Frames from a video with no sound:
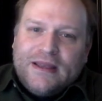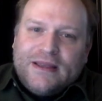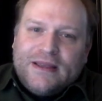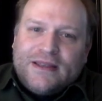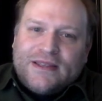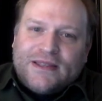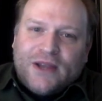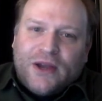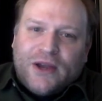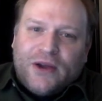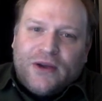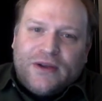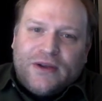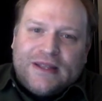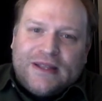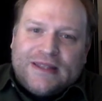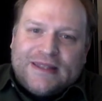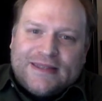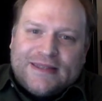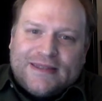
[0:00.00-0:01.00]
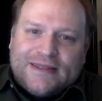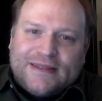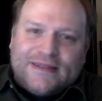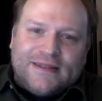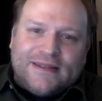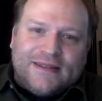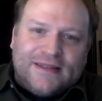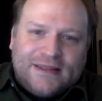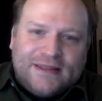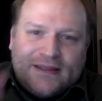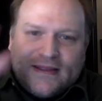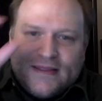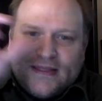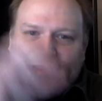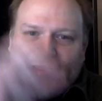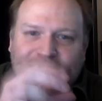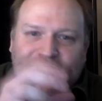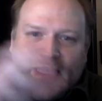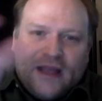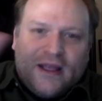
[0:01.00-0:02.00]
So it's
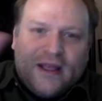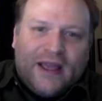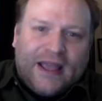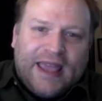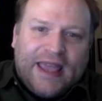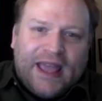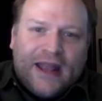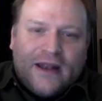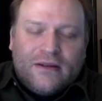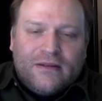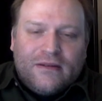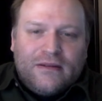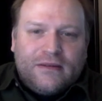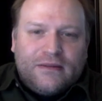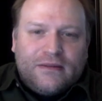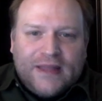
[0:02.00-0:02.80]
that again.